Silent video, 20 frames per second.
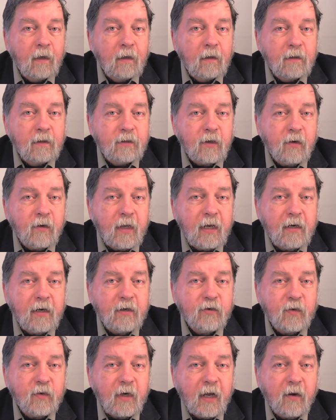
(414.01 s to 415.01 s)
So
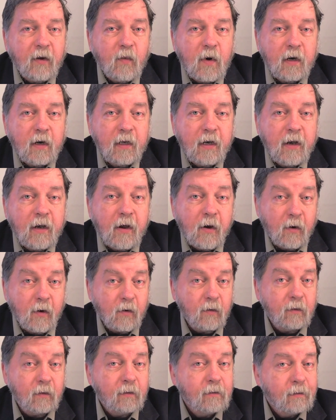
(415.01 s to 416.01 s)
here's what I want to
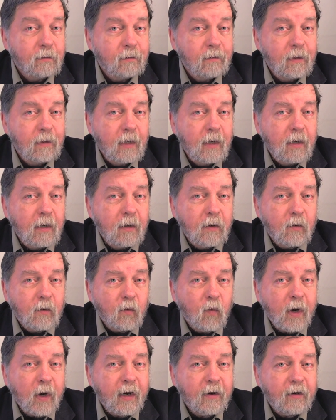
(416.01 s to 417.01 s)
know.
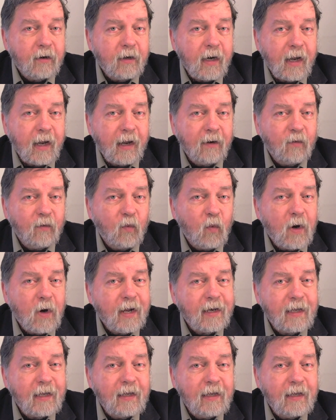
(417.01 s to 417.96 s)
Where and what